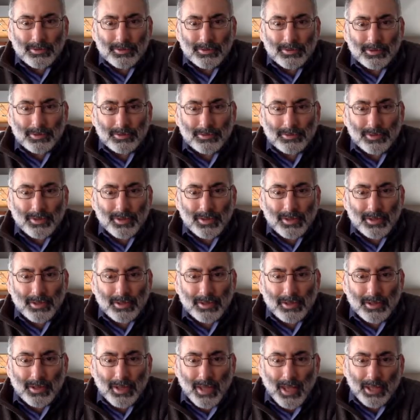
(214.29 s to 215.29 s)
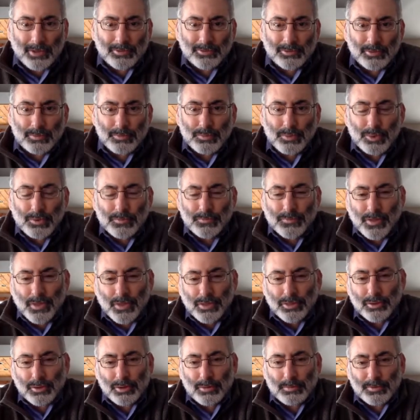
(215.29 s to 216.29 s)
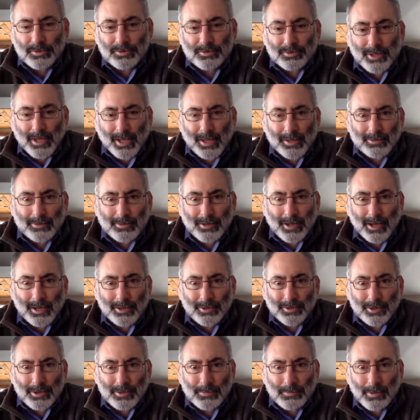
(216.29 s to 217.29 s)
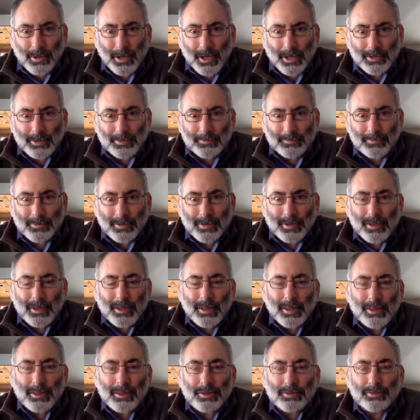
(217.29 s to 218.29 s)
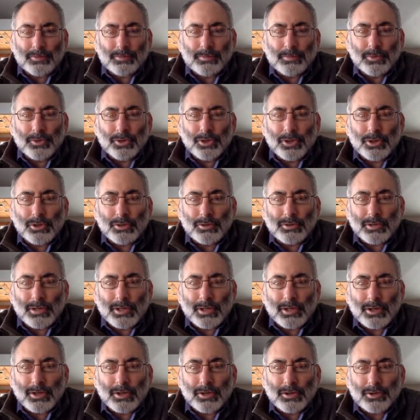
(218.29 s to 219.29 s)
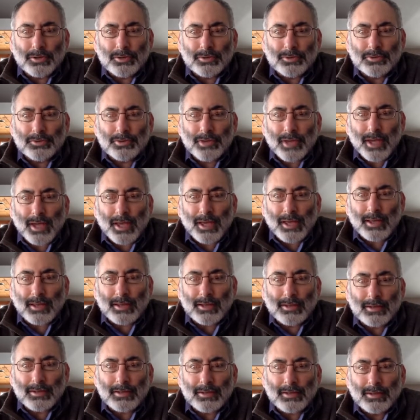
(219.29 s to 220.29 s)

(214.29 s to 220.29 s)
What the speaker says: You'll see that as you move the thermostat dial at the bottom, this mercury goes, and